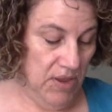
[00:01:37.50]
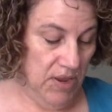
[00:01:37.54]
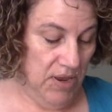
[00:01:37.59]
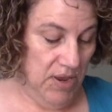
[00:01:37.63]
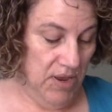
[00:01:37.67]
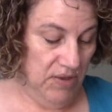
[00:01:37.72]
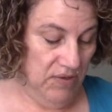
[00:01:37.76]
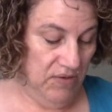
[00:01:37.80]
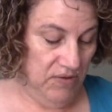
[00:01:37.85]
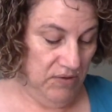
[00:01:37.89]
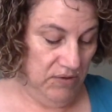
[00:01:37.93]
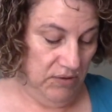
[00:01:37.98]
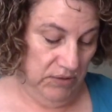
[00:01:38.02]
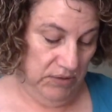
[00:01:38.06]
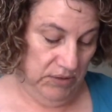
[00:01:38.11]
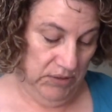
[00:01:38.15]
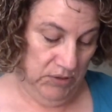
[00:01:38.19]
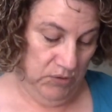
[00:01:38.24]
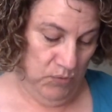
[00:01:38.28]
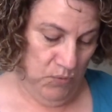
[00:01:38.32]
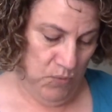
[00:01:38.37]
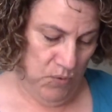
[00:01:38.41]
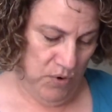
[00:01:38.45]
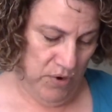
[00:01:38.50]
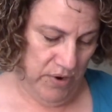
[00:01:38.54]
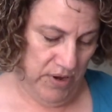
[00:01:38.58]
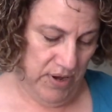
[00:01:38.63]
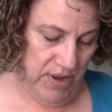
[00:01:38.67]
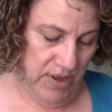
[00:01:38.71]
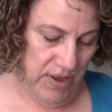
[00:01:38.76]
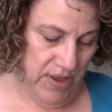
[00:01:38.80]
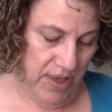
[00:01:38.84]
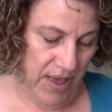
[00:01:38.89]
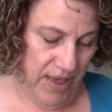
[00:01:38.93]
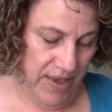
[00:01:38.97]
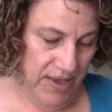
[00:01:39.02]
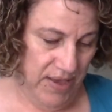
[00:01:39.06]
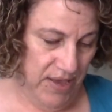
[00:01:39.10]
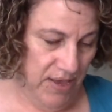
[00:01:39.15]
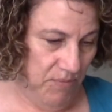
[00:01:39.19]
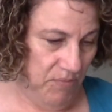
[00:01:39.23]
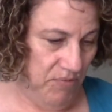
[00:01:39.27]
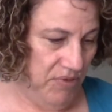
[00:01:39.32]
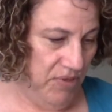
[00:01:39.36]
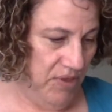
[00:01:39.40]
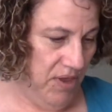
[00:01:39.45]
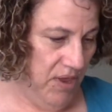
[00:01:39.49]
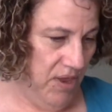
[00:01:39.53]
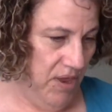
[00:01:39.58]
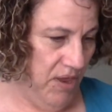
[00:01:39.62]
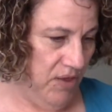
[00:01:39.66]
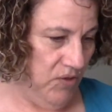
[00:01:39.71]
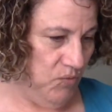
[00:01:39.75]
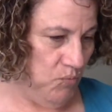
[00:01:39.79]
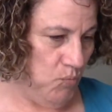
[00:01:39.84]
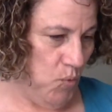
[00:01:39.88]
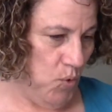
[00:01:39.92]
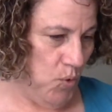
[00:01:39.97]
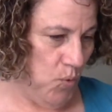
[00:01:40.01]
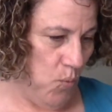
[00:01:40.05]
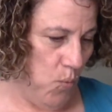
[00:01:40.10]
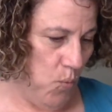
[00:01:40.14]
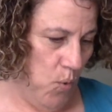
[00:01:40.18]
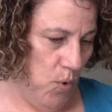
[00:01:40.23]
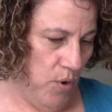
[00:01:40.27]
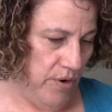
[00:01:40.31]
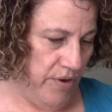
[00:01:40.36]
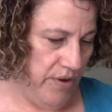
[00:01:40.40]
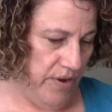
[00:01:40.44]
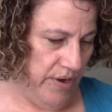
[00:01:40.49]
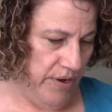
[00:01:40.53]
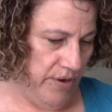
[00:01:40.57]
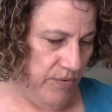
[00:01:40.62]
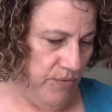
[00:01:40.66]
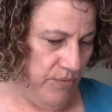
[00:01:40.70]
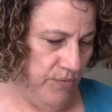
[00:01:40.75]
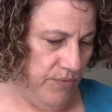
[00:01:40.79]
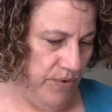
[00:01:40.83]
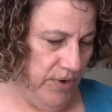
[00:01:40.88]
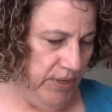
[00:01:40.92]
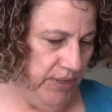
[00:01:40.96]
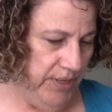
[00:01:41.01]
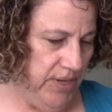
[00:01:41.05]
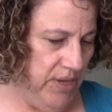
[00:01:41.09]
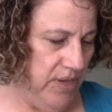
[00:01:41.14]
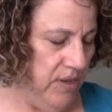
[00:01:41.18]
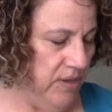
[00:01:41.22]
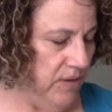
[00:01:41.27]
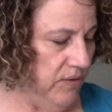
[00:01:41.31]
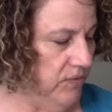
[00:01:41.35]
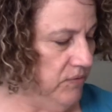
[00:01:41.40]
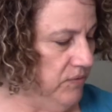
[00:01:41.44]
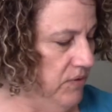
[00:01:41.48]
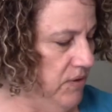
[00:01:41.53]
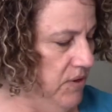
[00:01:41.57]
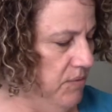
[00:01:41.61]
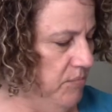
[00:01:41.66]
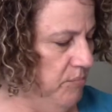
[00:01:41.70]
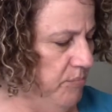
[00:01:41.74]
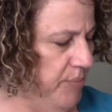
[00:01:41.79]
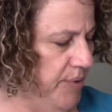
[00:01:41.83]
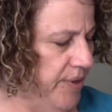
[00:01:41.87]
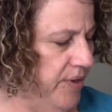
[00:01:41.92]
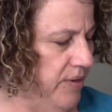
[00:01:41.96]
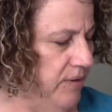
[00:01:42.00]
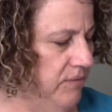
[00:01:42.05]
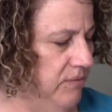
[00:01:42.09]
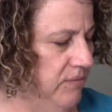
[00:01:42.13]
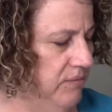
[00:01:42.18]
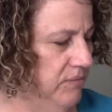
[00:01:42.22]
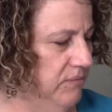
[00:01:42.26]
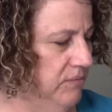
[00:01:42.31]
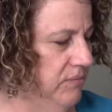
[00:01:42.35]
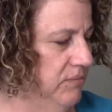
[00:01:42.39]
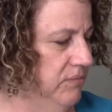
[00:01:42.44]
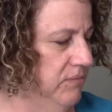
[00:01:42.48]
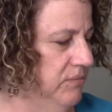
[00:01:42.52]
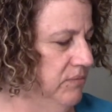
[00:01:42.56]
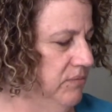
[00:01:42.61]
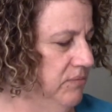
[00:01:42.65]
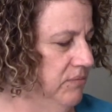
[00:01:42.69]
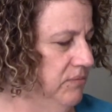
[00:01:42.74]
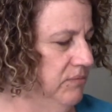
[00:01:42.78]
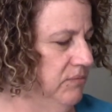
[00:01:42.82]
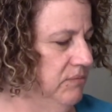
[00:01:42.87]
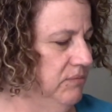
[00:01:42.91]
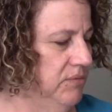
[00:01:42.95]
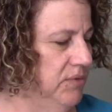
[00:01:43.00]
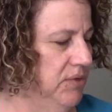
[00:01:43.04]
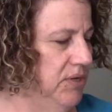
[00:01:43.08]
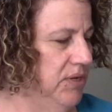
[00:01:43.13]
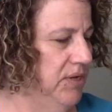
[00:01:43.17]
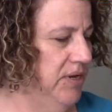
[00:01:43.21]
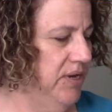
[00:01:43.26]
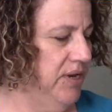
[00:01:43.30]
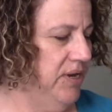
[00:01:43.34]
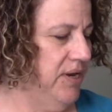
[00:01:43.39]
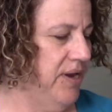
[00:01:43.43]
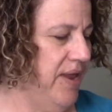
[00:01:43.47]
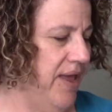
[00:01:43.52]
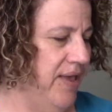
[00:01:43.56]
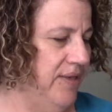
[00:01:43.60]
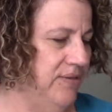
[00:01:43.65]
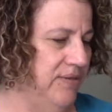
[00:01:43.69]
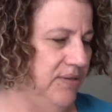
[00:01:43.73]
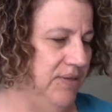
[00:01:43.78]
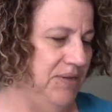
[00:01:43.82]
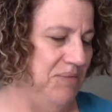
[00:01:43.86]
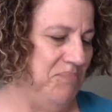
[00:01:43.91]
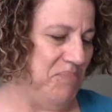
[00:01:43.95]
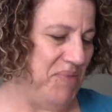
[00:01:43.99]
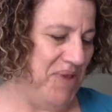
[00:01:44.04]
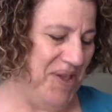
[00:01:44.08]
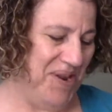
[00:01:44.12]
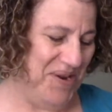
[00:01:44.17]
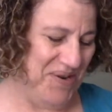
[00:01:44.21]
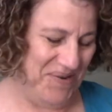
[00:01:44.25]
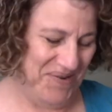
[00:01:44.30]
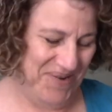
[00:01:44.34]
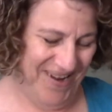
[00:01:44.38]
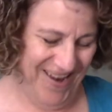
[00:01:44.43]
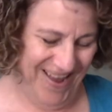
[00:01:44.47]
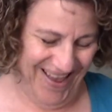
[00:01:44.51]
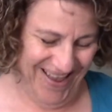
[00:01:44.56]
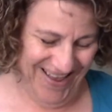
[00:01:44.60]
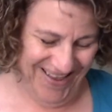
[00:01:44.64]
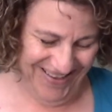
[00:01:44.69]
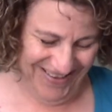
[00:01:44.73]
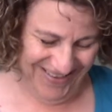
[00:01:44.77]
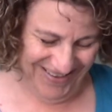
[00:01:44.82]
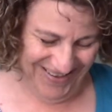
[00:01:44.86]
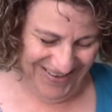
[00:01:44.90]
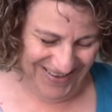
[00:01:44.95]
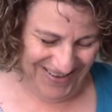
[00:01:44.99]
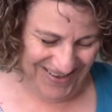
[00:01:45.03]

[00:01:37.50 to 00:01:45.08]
It's a little worn. I keep thinking it's more worn than it really is, but it has seen better days.